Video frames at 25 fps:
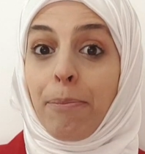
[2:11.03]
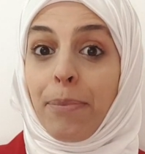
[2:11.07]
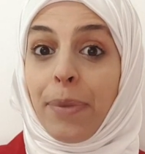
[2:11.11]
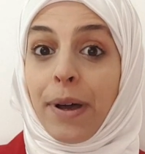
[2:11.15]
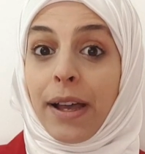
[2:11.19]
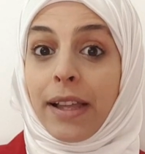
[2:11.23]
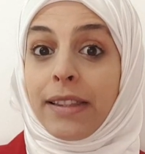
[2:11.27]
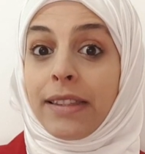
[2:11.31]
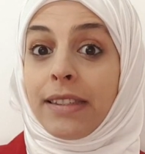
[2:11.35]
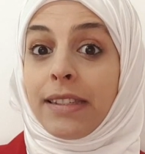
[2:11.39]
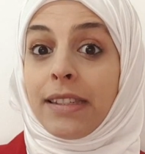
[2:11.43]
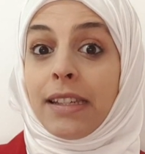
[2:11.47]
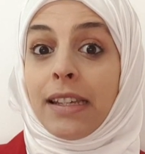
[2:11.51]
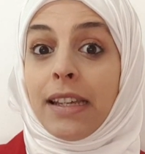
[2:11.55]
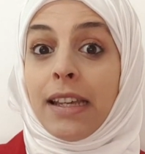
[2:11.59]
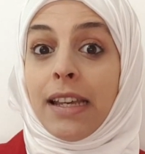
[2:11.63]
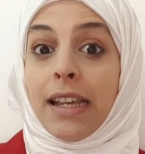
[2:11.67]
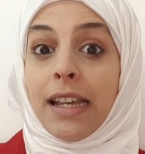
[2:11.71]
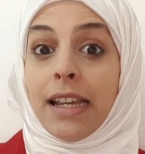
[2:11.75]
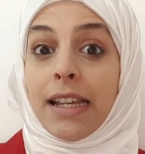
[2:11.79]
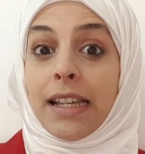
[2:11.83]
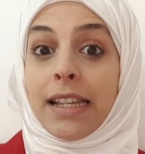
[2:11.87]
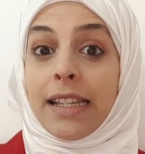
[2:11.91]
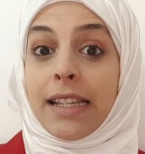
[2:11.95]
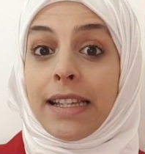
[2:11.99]
But
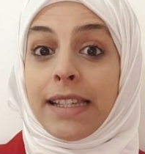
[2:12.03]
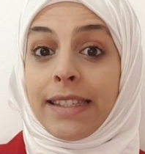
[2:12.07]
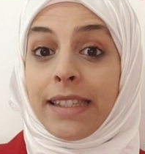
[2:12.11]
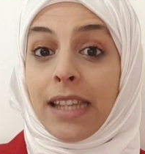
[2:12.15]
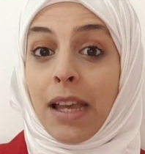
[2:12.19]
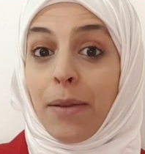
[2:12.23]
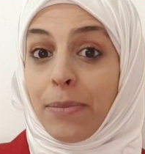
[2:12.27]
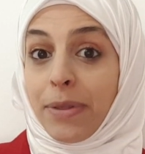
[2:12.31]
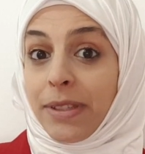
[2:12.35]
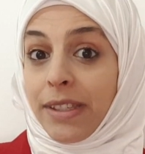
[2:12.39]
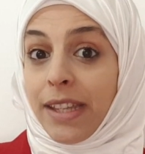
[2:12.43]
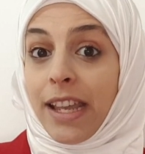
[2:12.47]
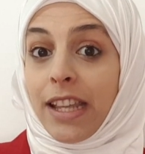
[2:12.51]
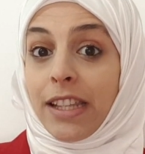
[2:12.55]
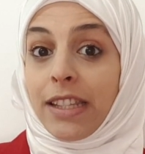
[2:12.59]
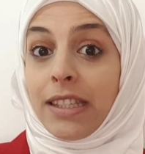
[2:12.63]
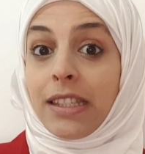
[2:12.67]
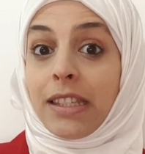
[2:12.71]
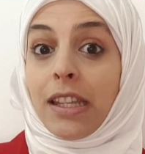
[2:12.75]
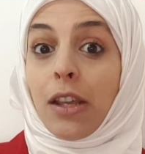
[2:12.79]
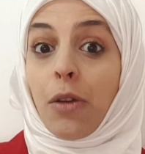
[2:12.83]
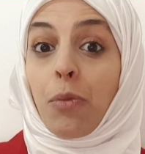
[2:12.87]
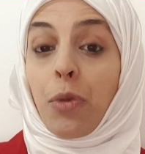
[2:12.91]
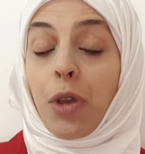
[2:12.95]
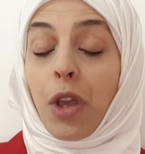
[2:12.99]
some
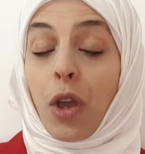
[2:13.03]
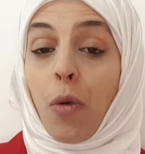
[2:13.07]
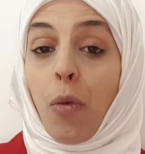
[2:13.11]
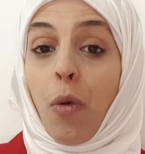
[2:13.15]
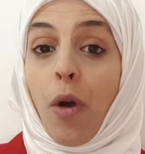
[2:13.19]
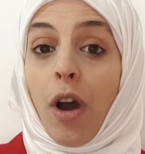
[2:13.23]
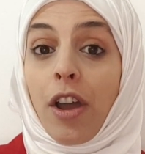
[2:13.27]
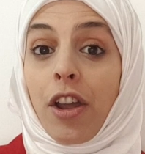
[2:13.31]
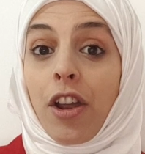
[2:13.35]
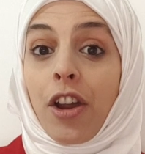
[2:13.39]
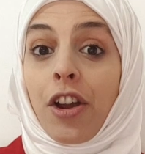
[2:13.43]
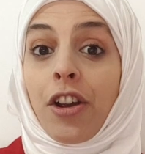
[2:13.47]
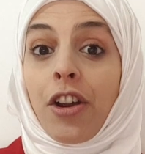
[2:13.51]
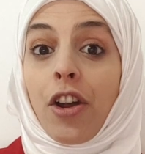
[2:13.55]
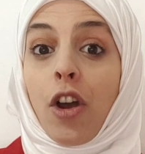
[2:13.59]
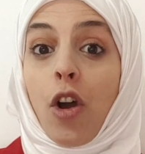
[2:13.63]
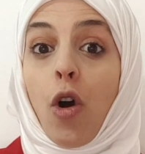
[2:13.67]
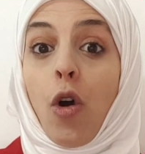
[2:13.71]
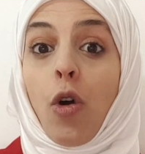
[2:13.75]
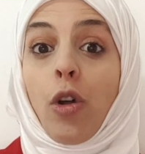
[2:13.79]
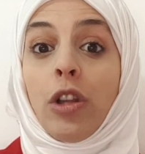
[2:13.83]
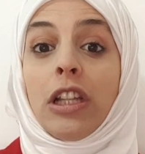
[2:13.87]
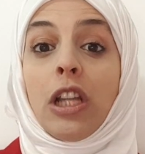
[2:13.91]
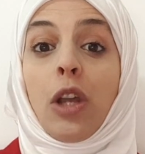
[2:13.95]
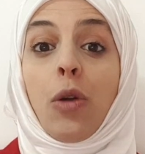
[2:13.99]
states require
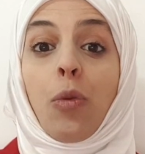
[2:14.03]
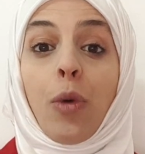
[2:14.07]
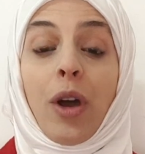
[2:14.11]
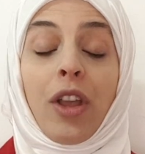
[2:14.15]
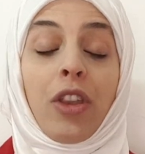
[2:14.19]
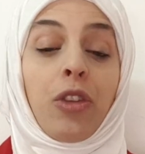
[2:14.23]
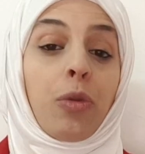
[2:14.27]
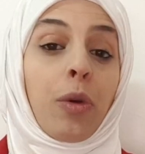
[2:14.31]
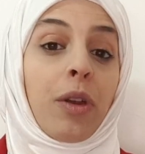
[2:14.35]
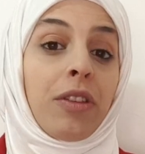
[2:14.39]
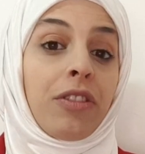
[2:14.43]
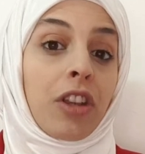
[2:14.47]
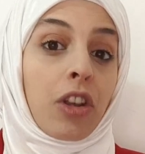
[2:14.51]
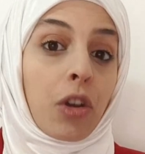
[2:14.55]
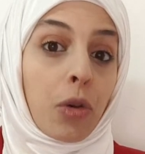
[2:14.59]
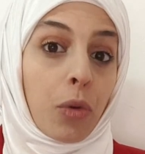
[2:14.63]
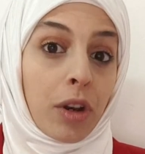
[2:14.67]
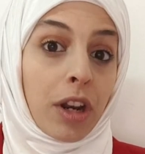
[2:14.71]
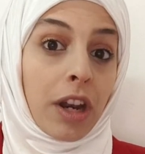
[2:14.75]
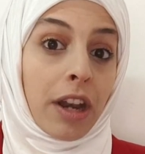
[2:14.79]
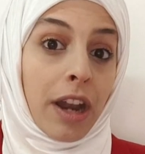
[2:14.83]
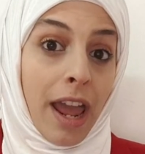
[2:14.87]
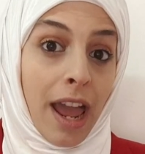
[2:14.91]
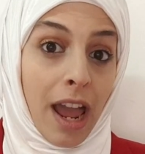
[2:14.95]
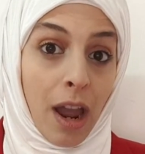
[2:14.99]
only 120
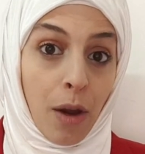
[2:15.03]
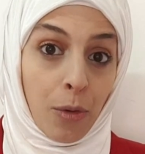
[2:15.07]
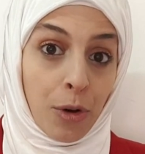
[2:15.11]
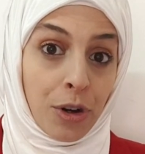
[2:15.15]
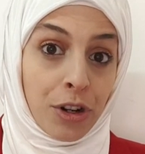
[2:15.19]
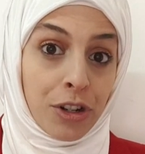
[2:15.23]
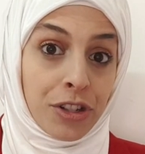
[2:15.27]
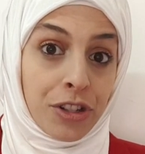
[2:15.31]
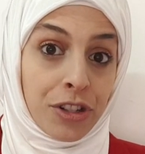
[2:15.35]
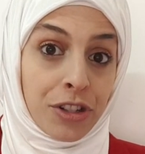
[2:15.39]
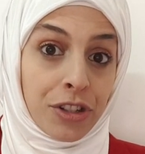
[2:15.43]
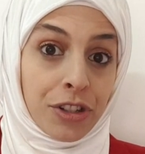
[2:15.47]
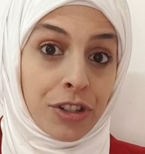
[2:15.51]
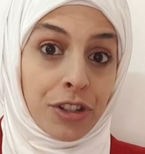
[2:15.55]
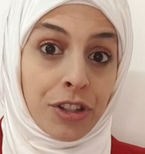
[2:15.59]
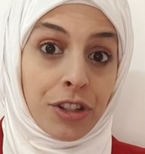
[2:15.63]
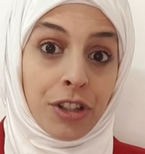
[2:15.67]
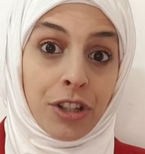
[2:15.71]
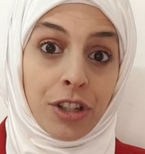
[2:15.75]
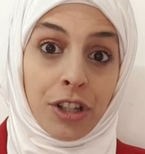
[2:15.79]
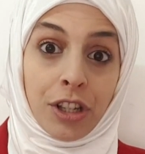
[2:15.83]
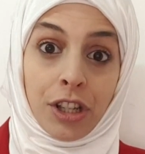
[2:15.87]
credit hours